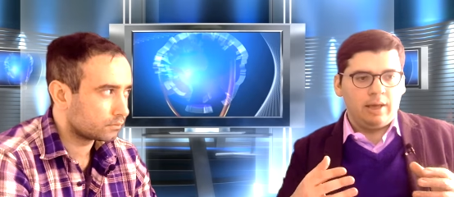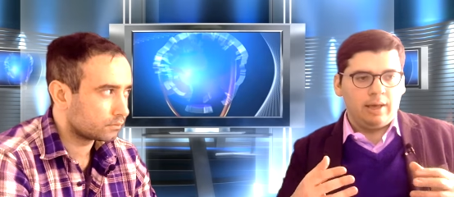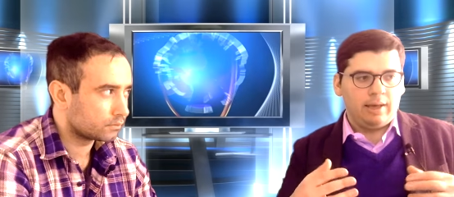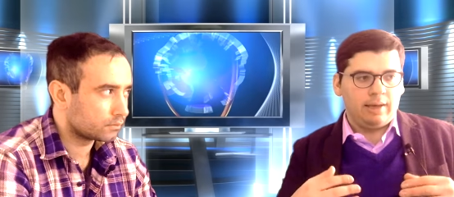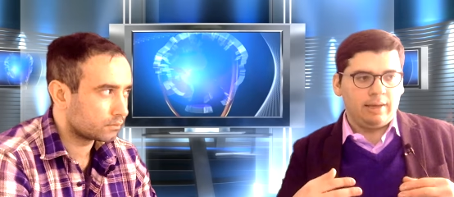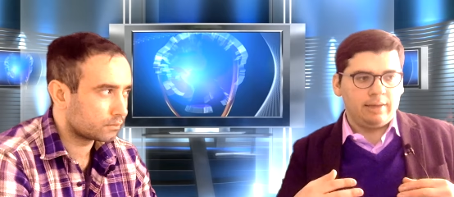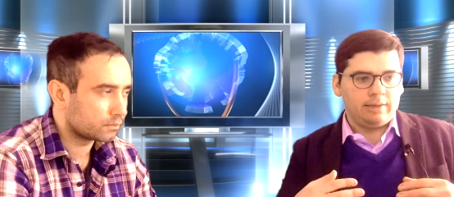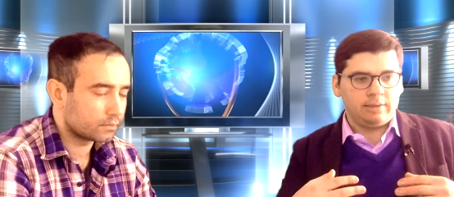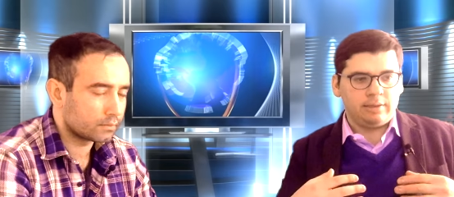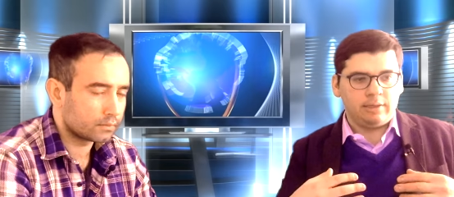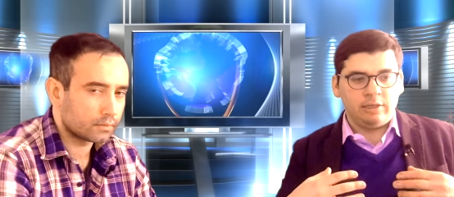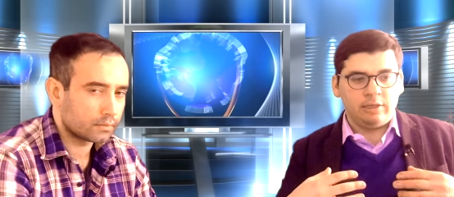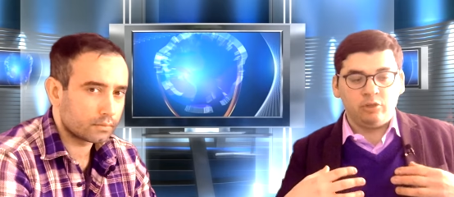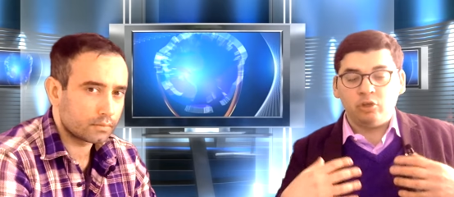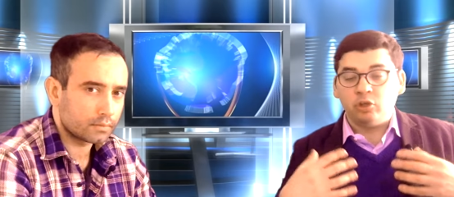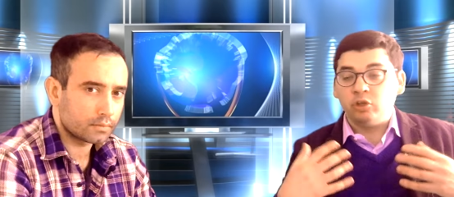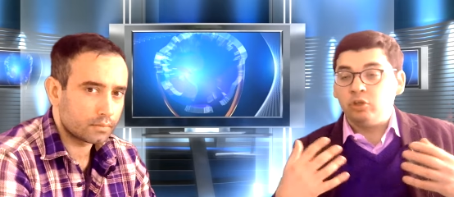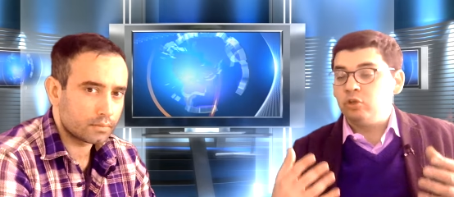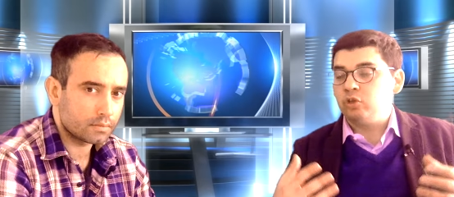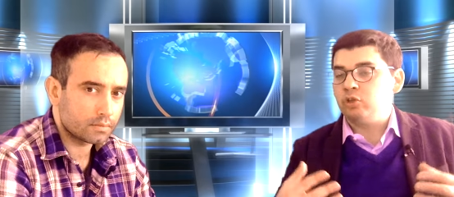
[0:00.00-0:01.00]
Speaker 1: has
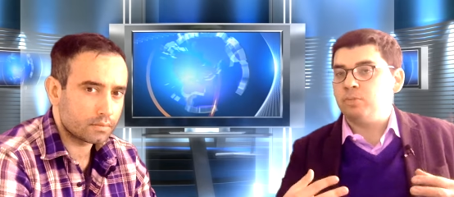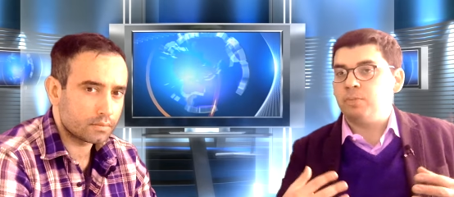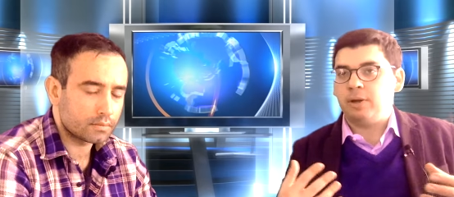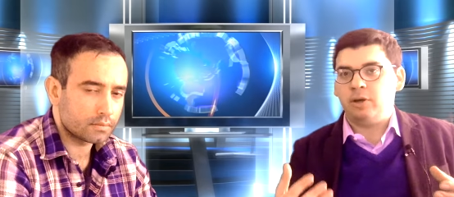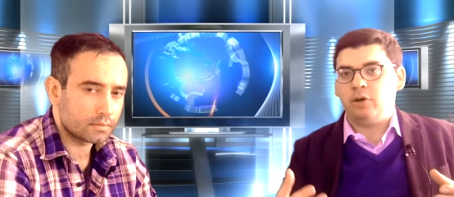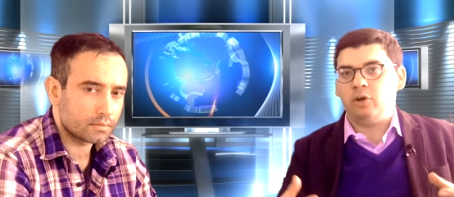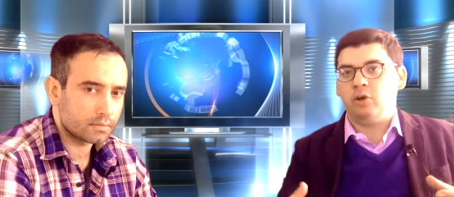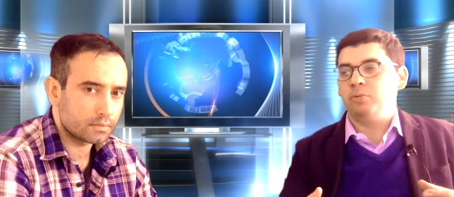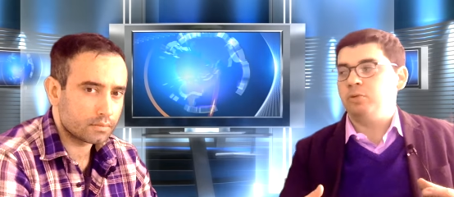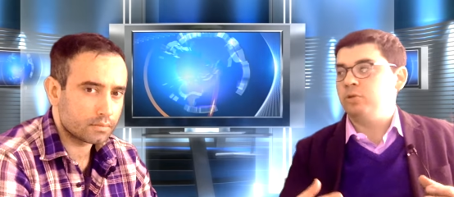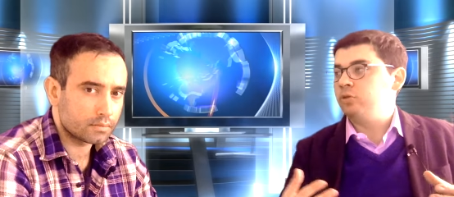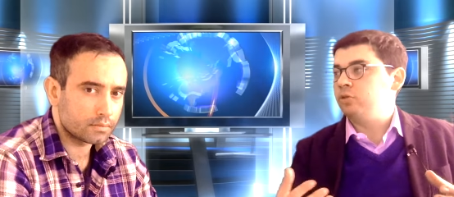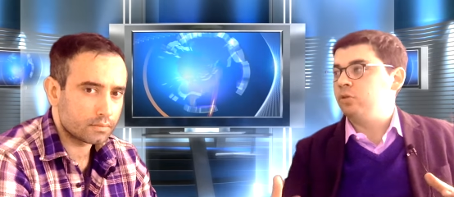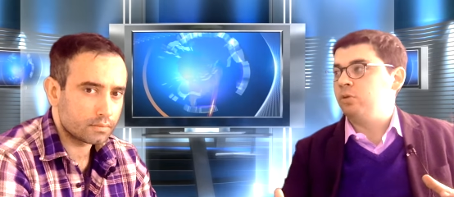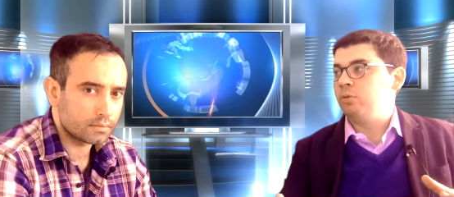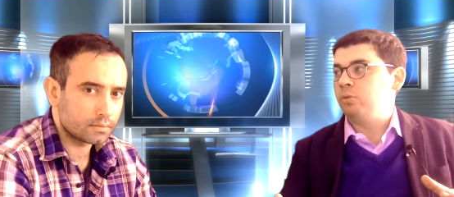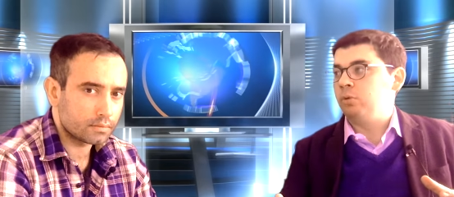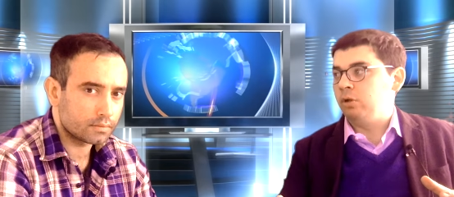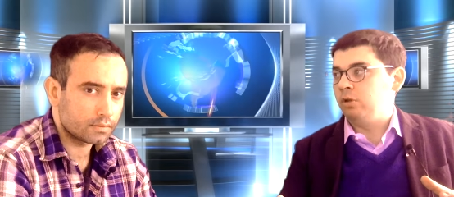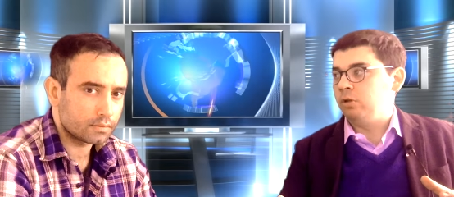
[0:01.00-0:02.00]
introduced binary options
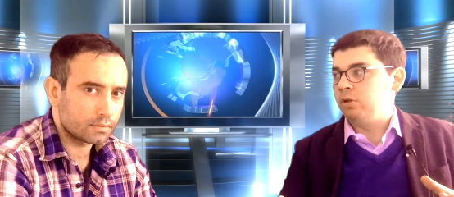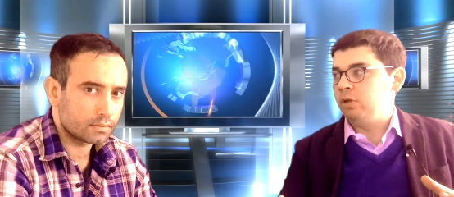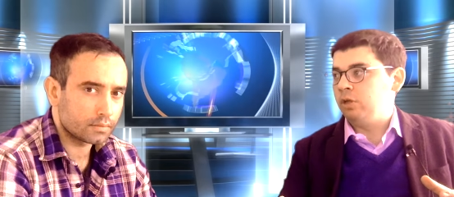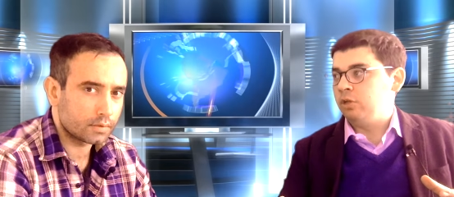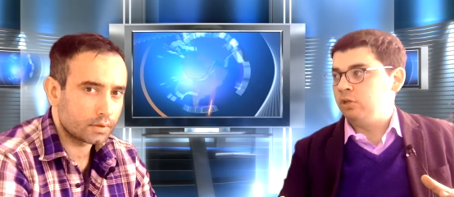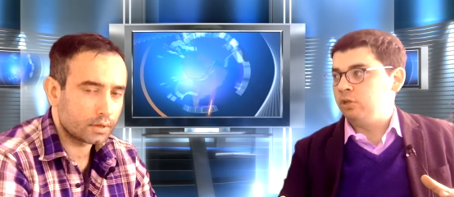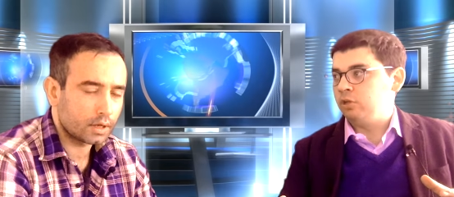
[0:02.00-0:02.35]
to the world.